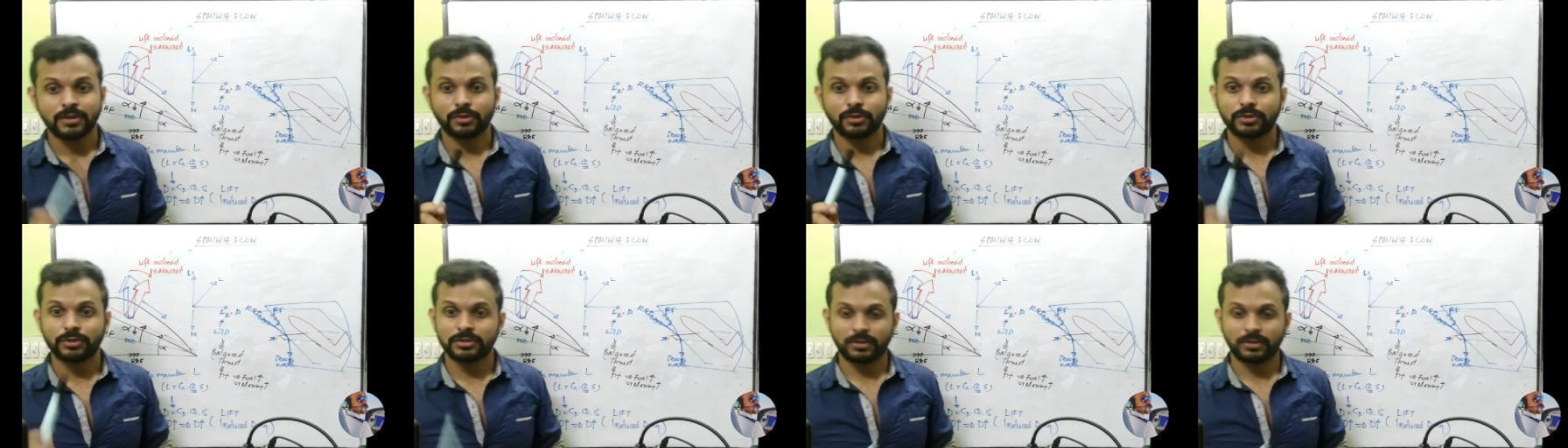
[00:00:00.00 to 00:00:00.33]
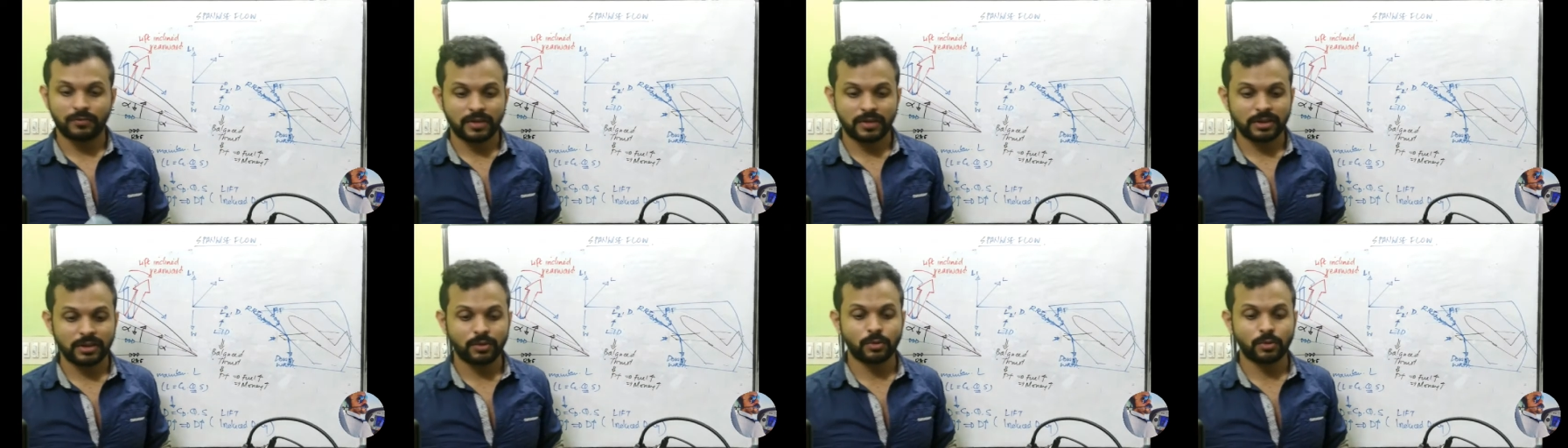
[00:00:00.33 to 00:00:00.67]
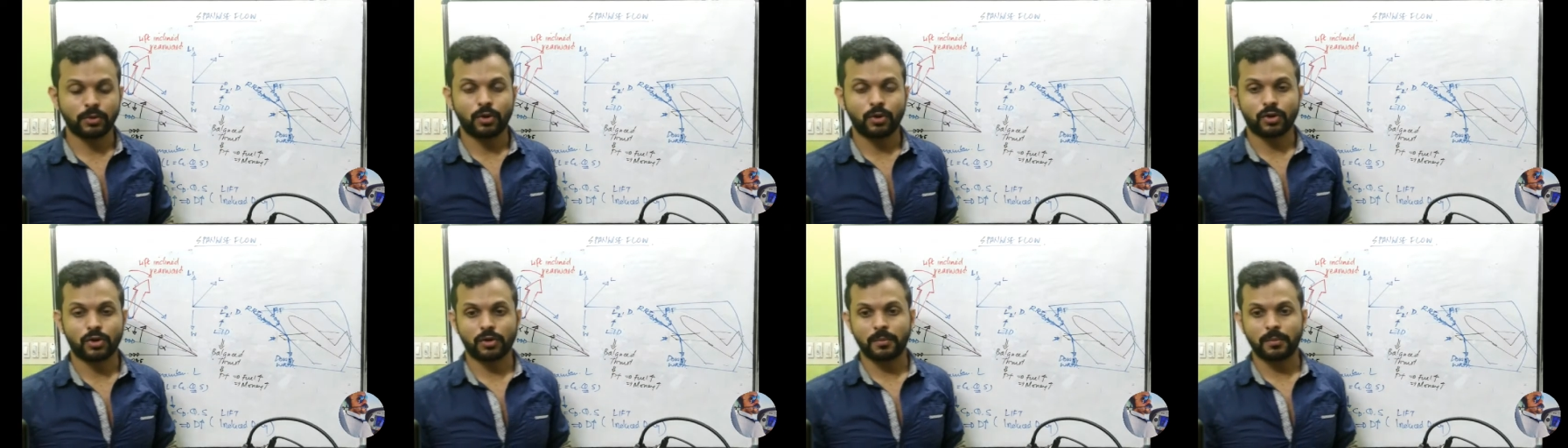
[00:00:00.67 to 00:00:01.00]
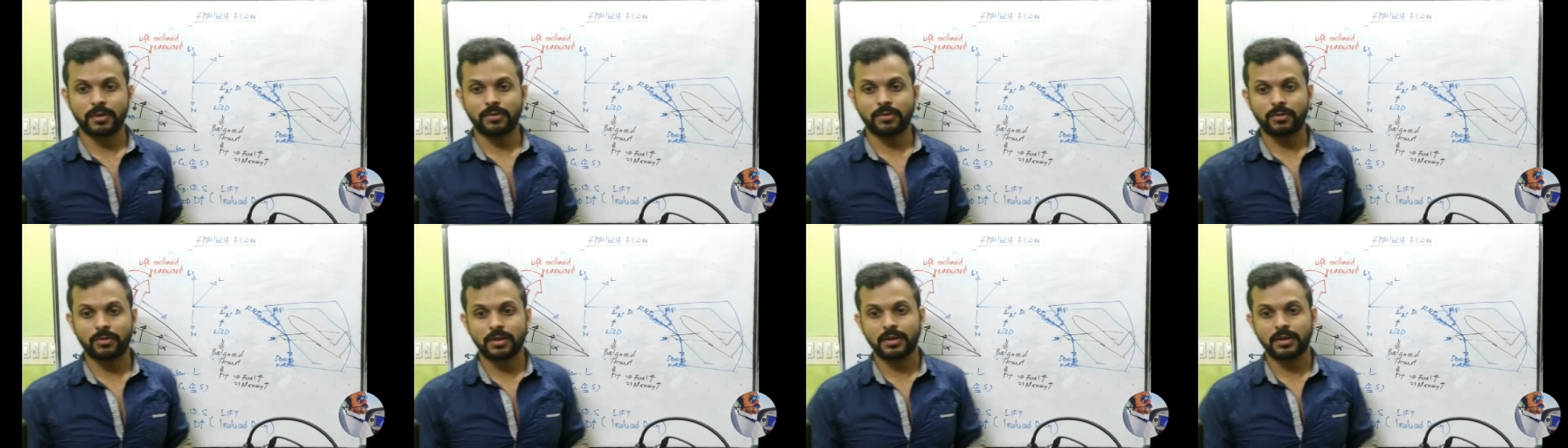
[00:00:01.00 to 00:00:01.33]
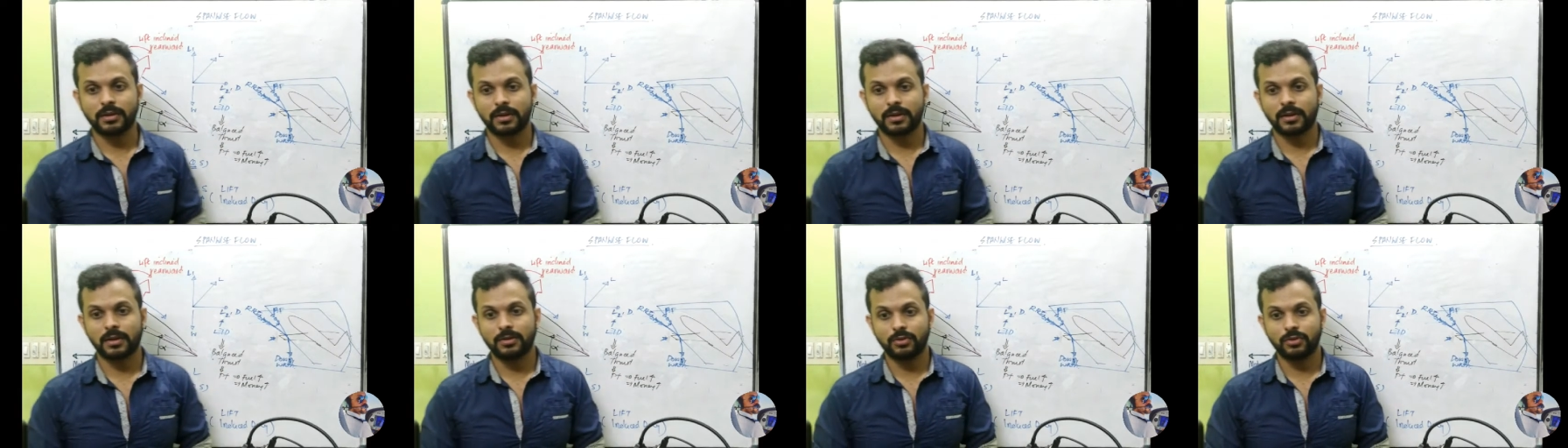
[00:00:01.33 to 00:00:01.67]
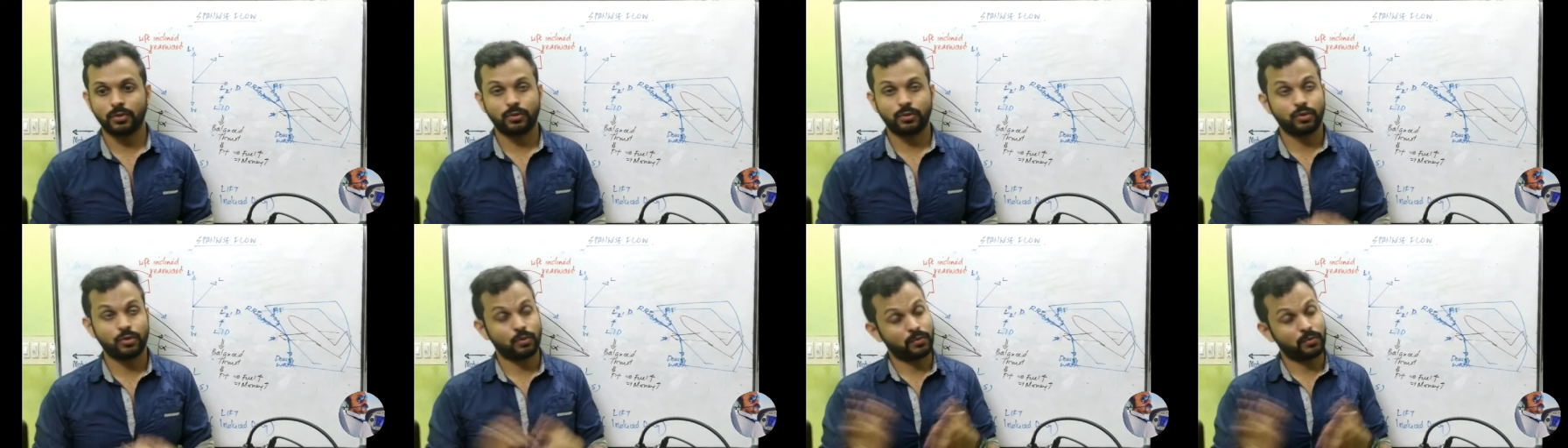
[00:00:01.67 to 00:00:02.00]
There's a very good documentary in
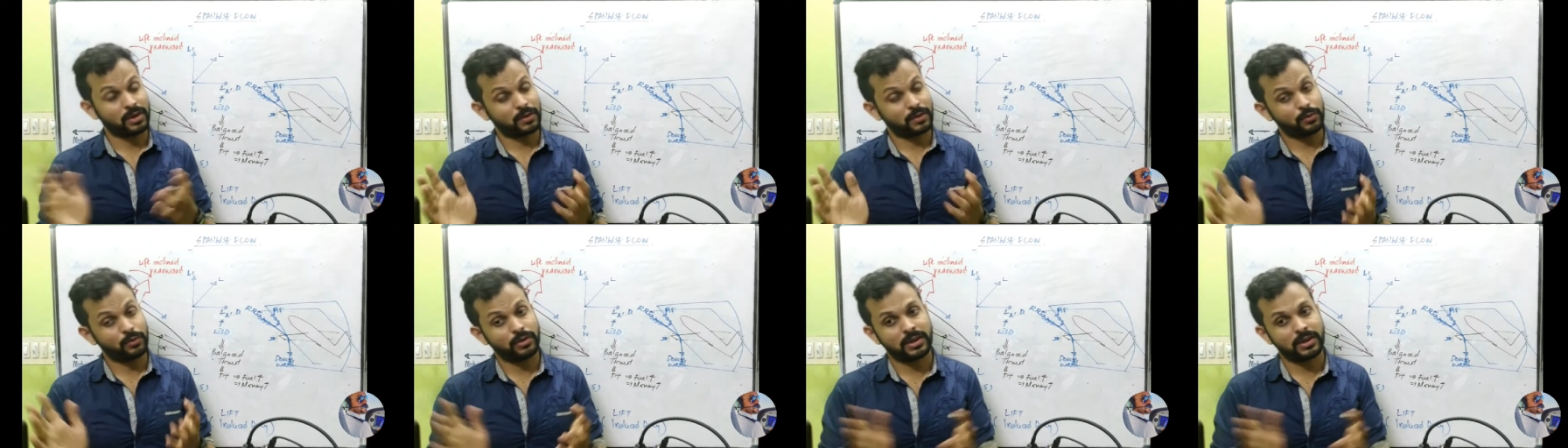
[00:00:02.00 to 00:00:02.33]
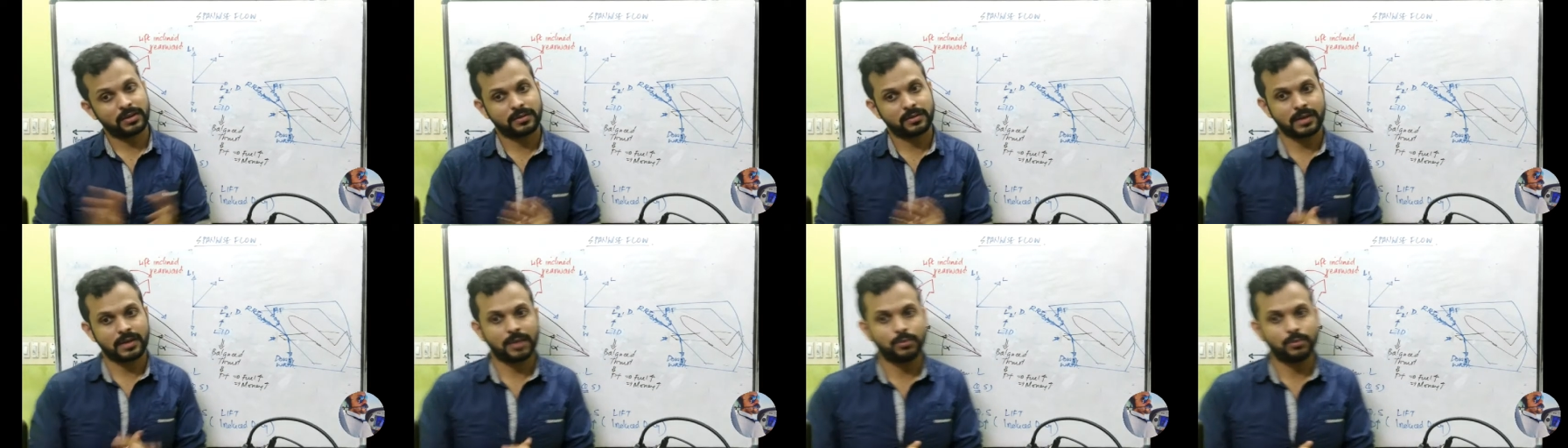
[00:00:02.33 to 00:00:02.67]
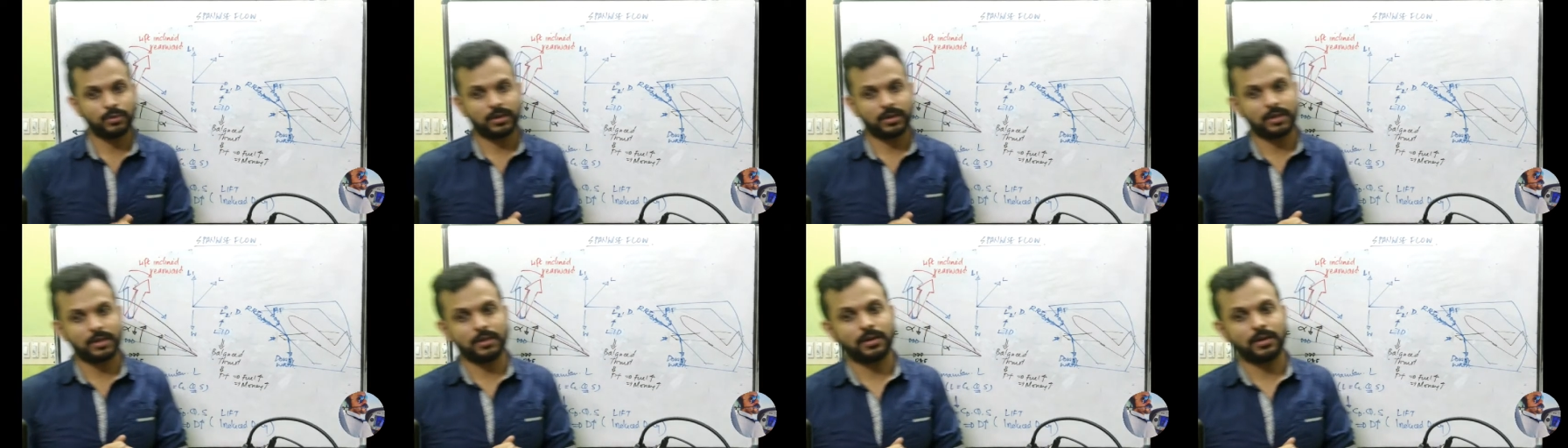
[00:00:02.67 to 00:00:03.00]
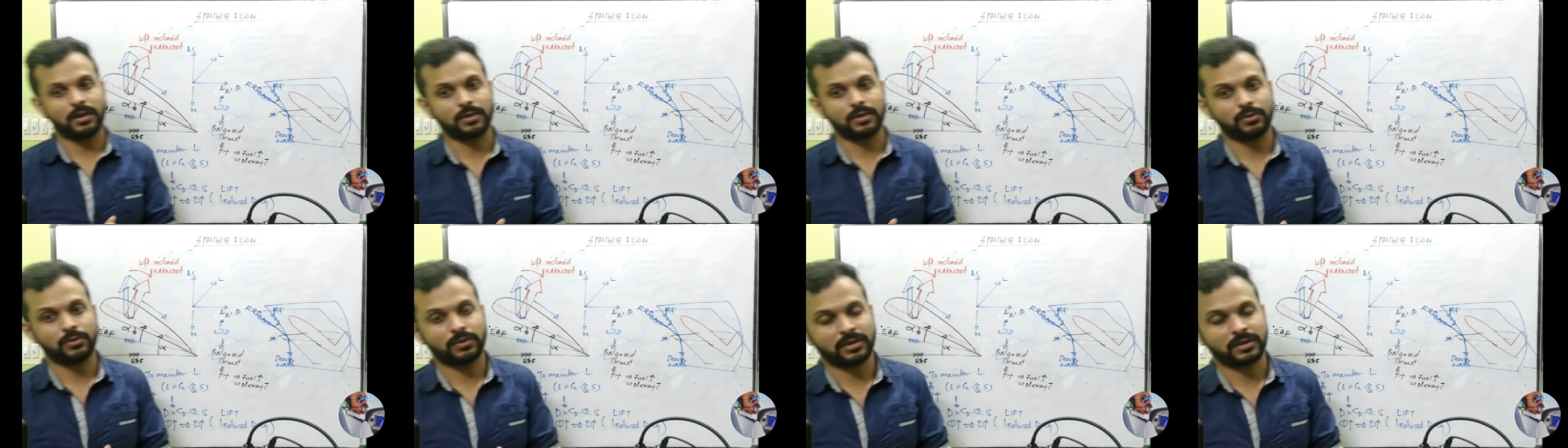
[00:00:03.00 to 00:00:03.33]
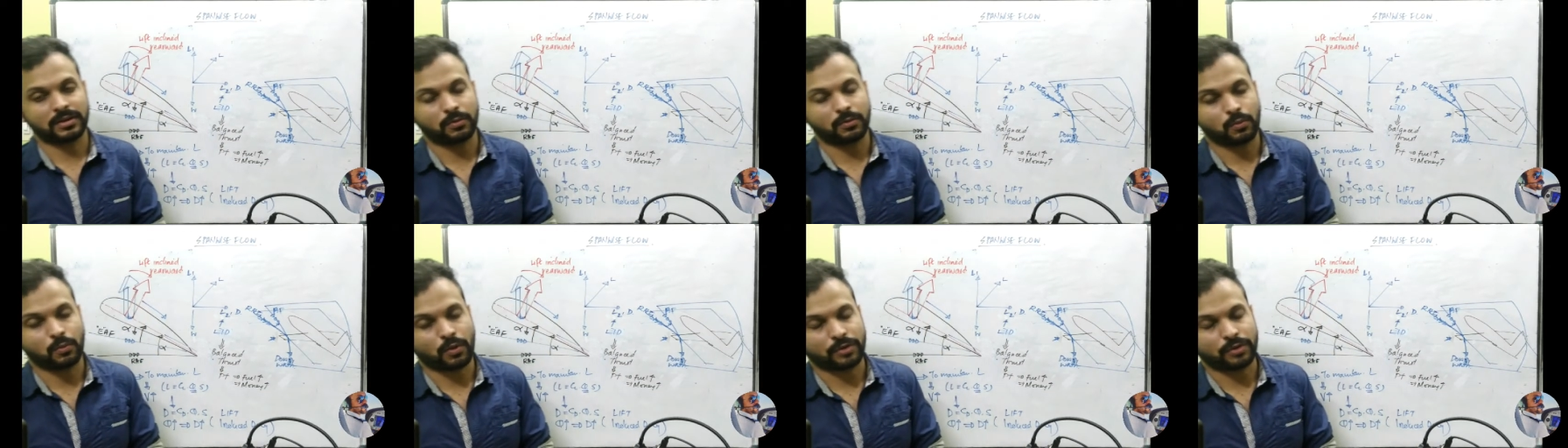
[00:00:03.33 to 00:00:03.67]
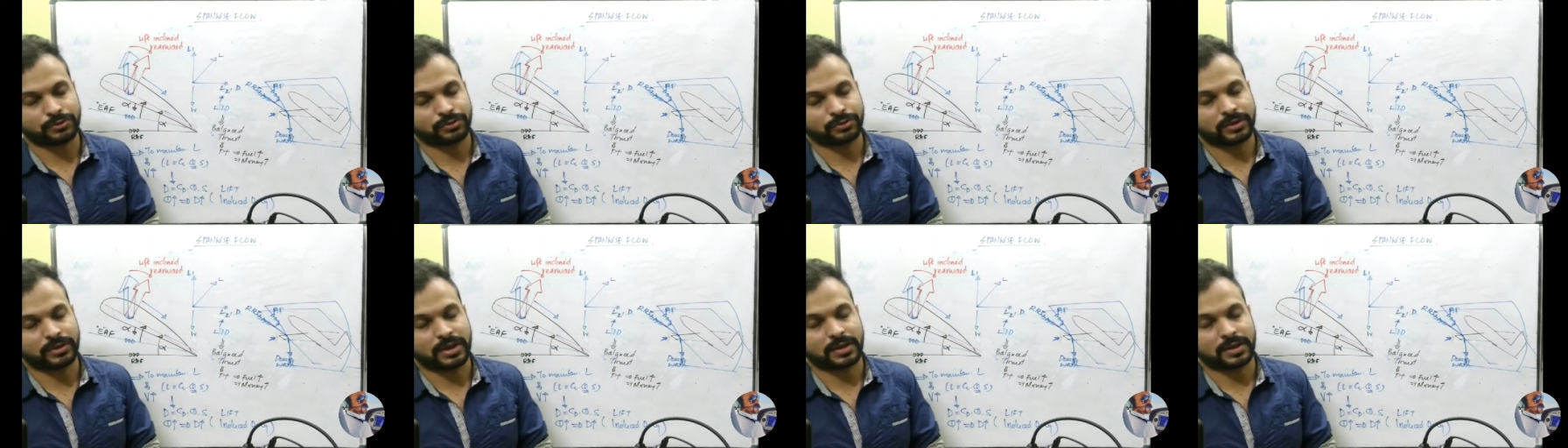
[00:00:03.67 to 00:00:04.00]
YouTube. Whenever you get time, you can
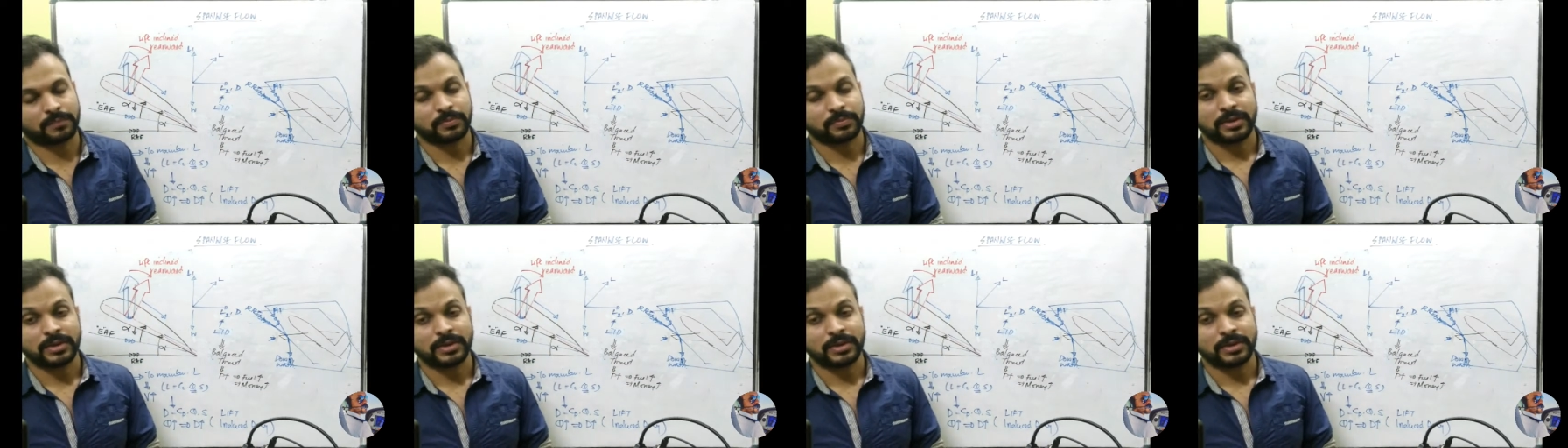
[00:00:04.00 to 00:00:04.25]
watch that.